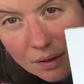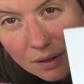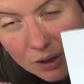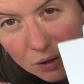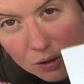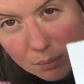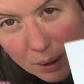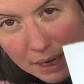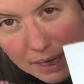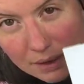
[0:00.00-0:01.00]
that you can
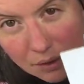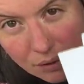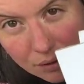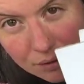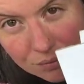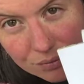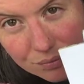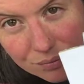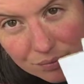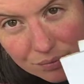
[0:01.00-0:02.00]
paint on,
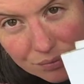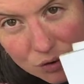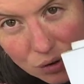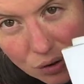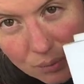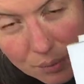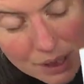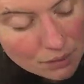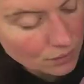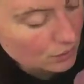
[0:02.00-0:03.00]
draw and
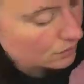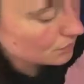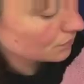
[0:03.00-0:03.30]
paint on